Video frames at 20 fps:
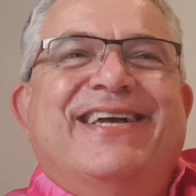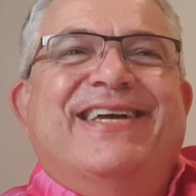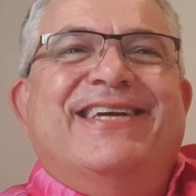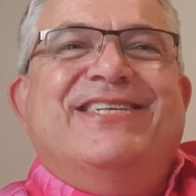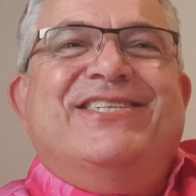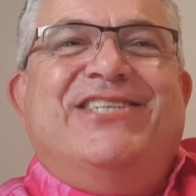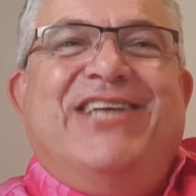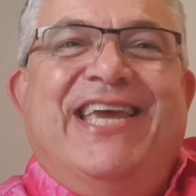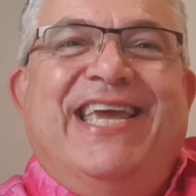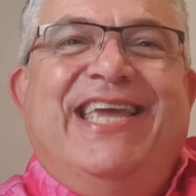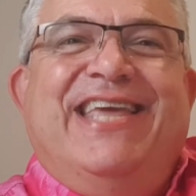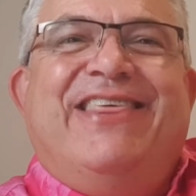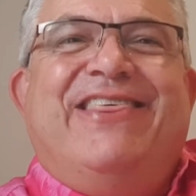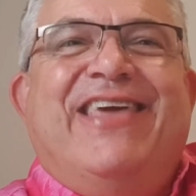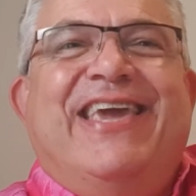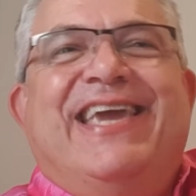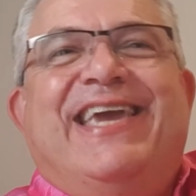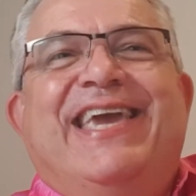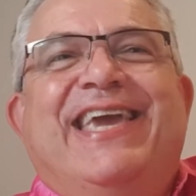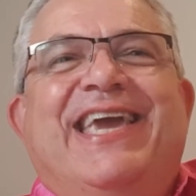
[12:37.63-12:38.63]
She,
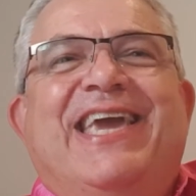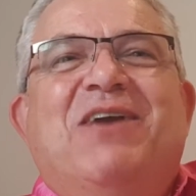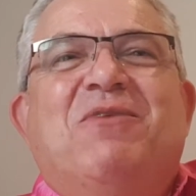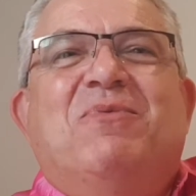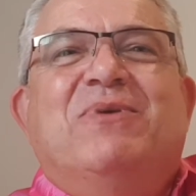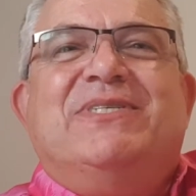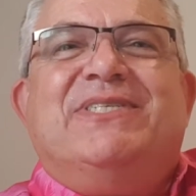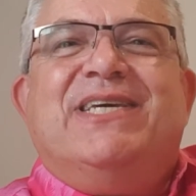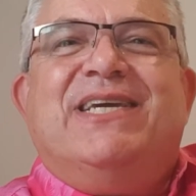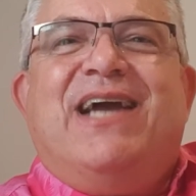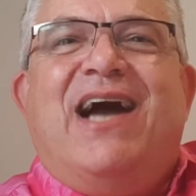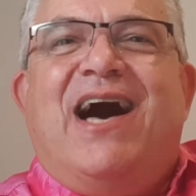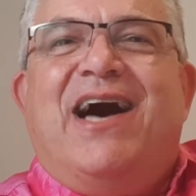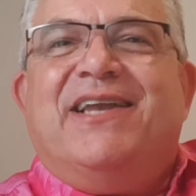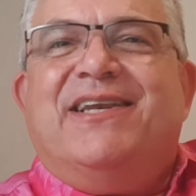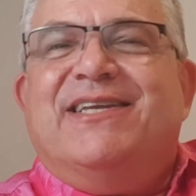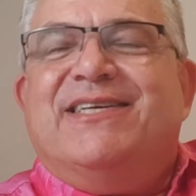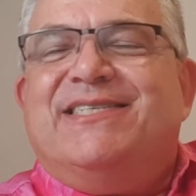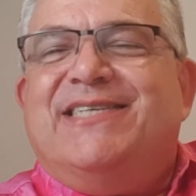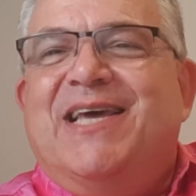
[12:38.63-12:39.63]
thinking he was the
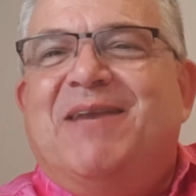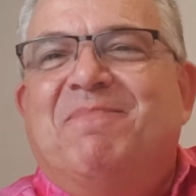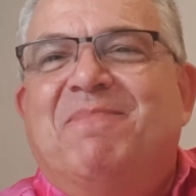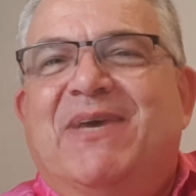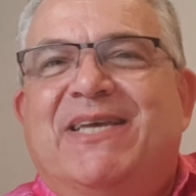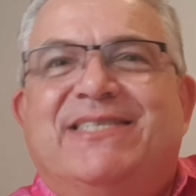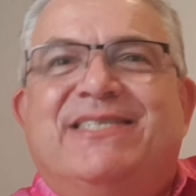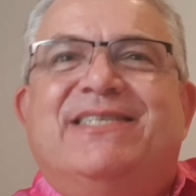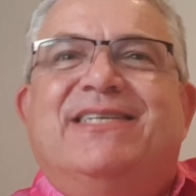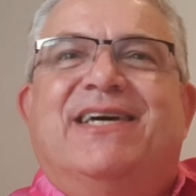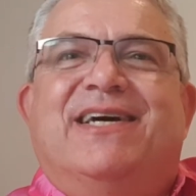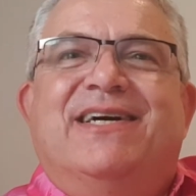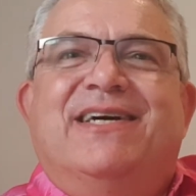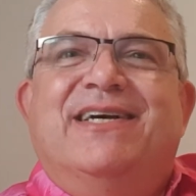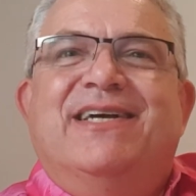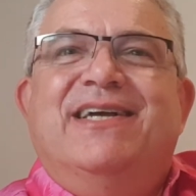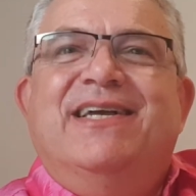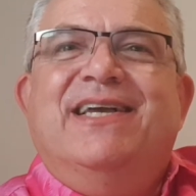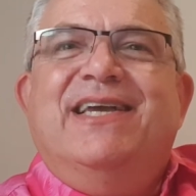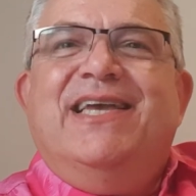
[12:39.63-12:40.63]
gardener, said, "Mister,
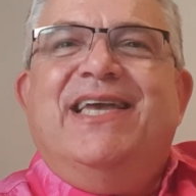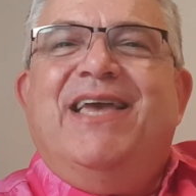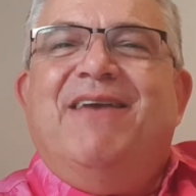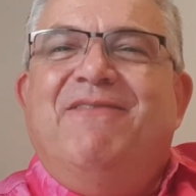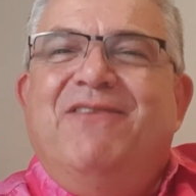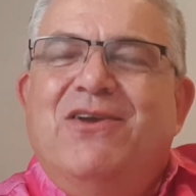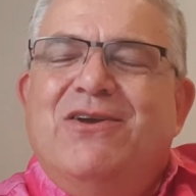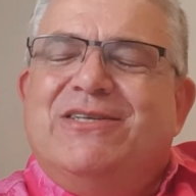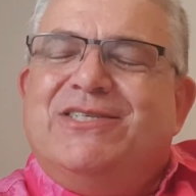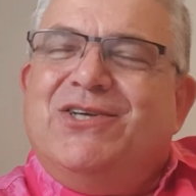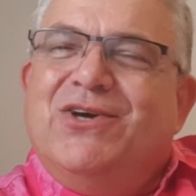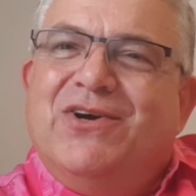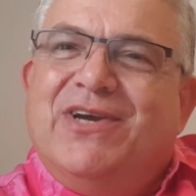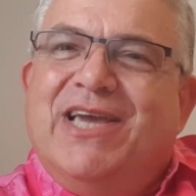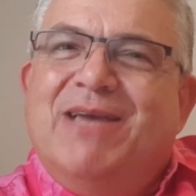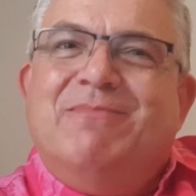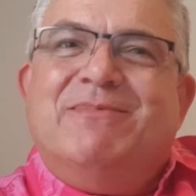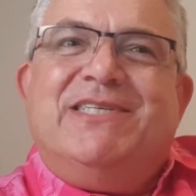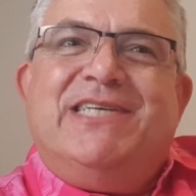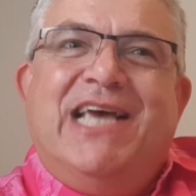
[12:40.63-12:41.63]
if you took
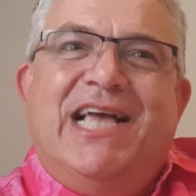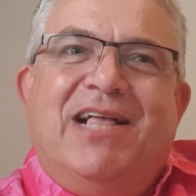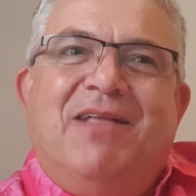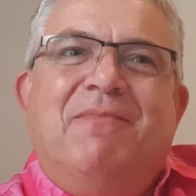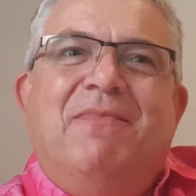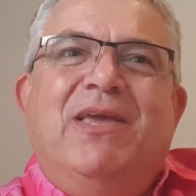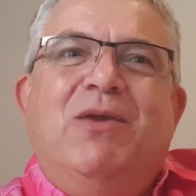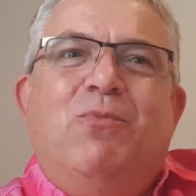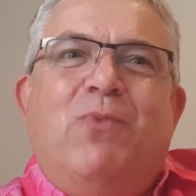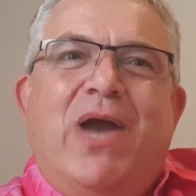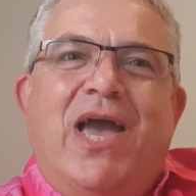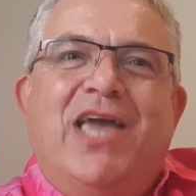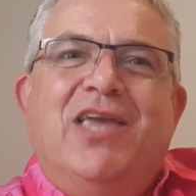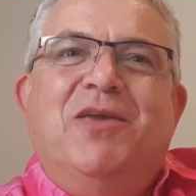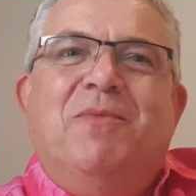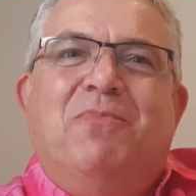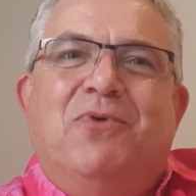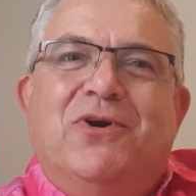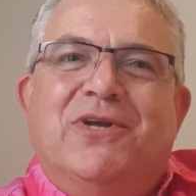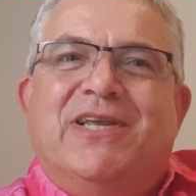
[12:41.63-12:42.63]
him, tell me where
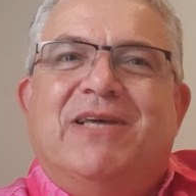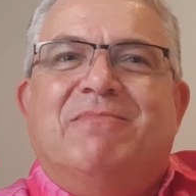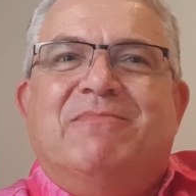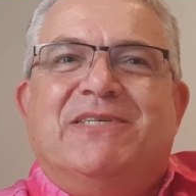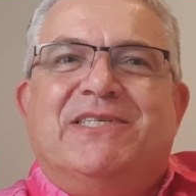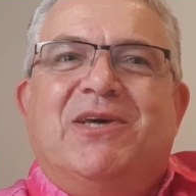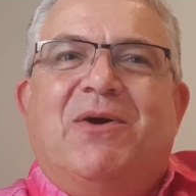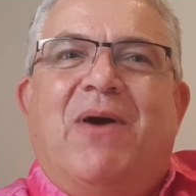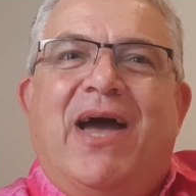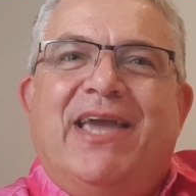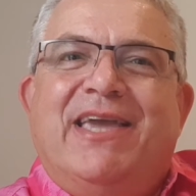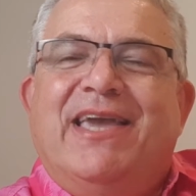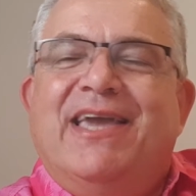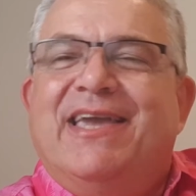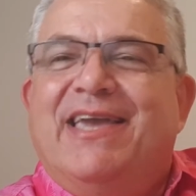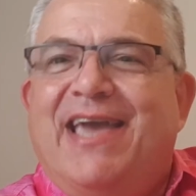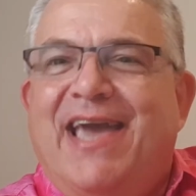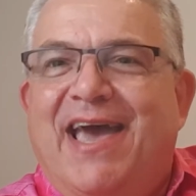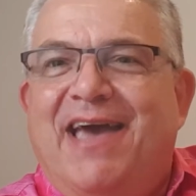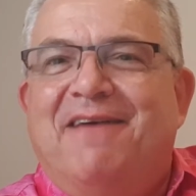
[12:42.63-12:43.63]
you put him so I
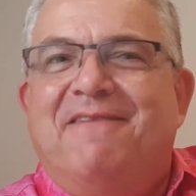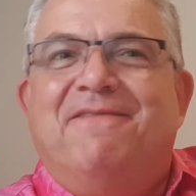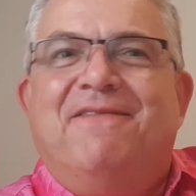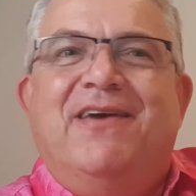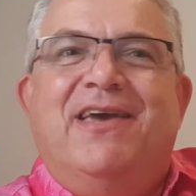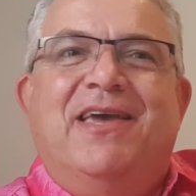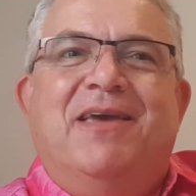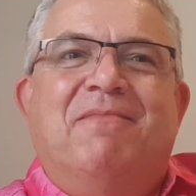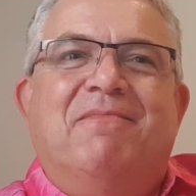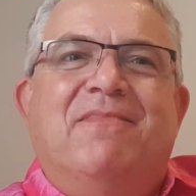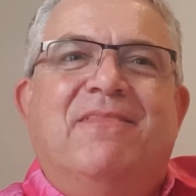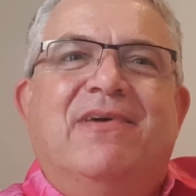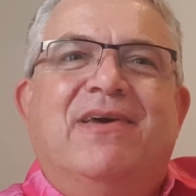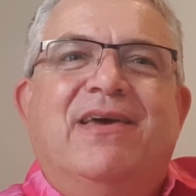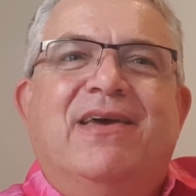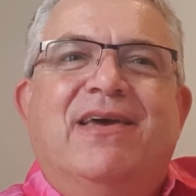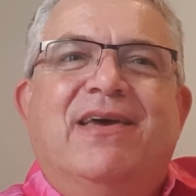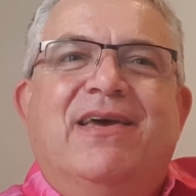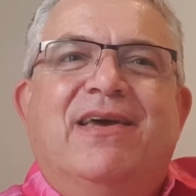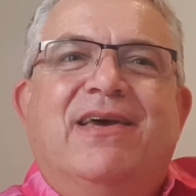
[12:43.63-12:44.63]
can care for him."
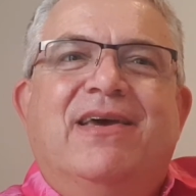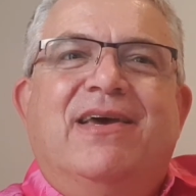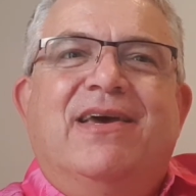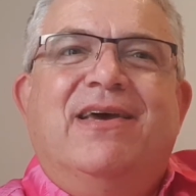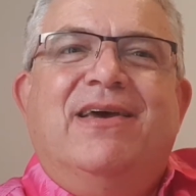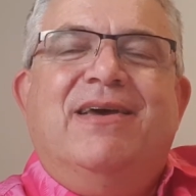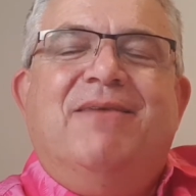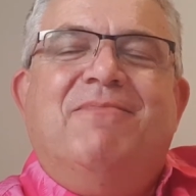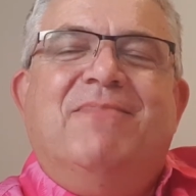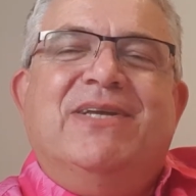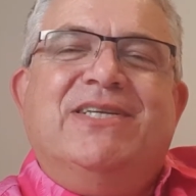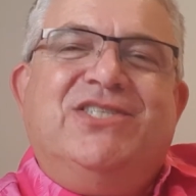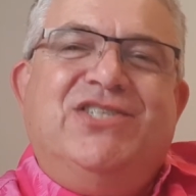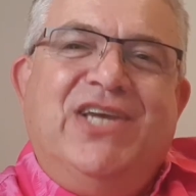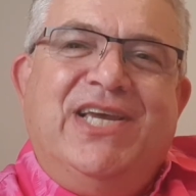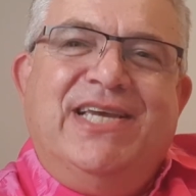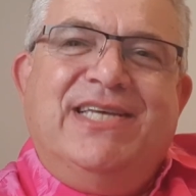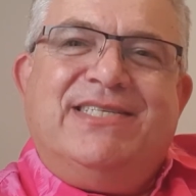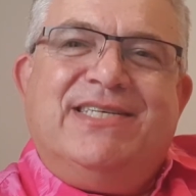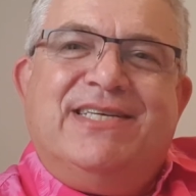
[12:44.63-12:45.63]
But
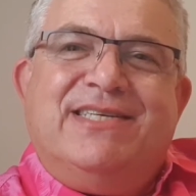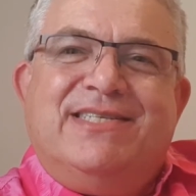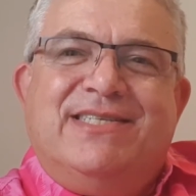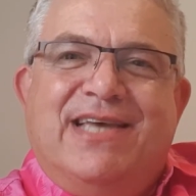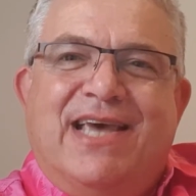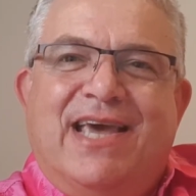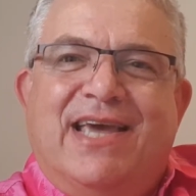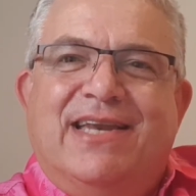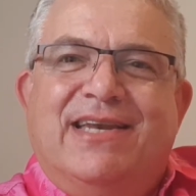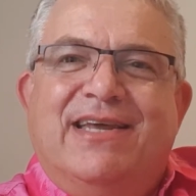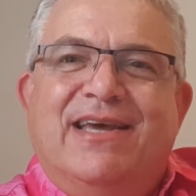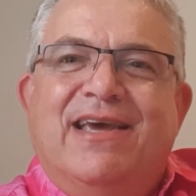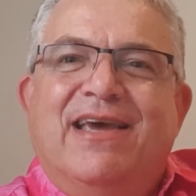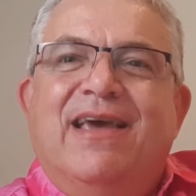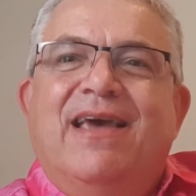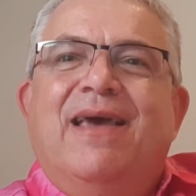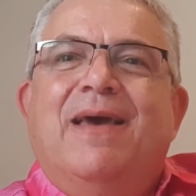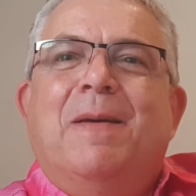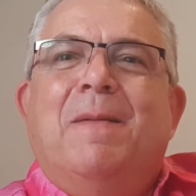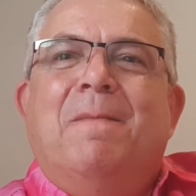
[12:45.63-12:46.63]
Jesus said,
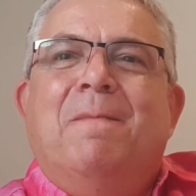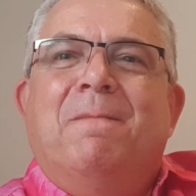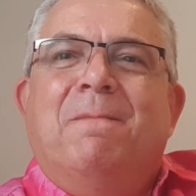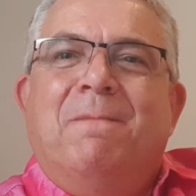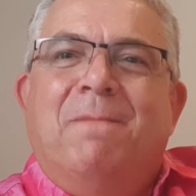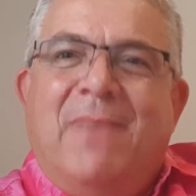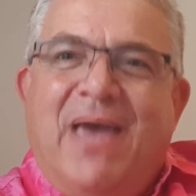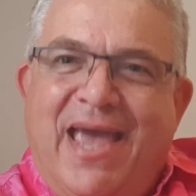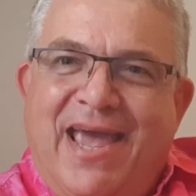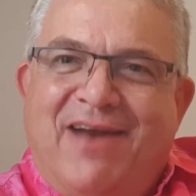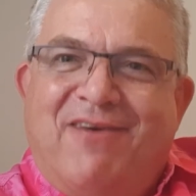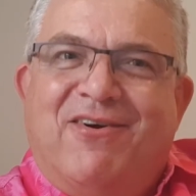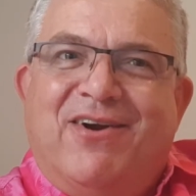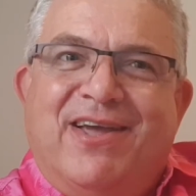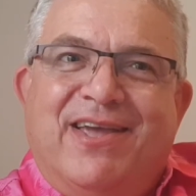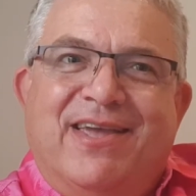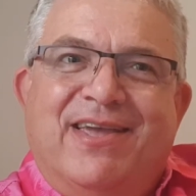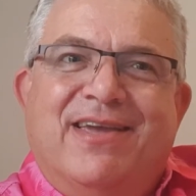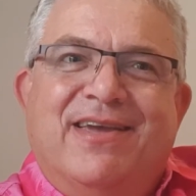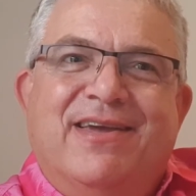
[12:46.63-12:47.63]

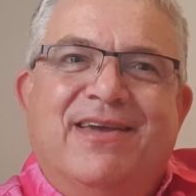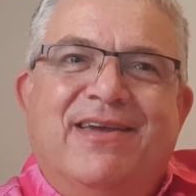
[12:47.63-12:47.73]
"Mary."